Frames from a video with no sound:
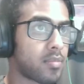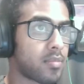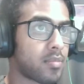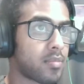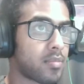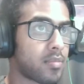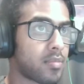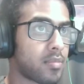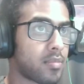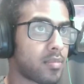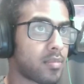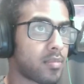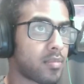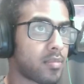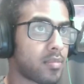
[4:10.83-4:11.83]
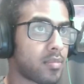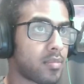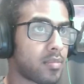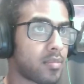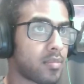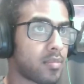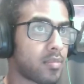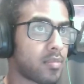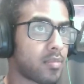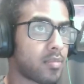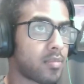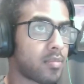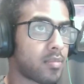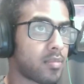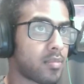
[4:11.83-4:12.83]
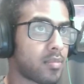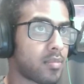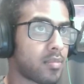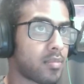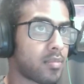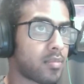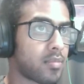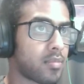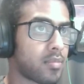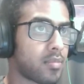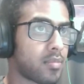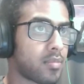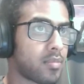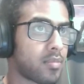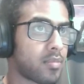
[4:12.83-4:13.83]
(silent)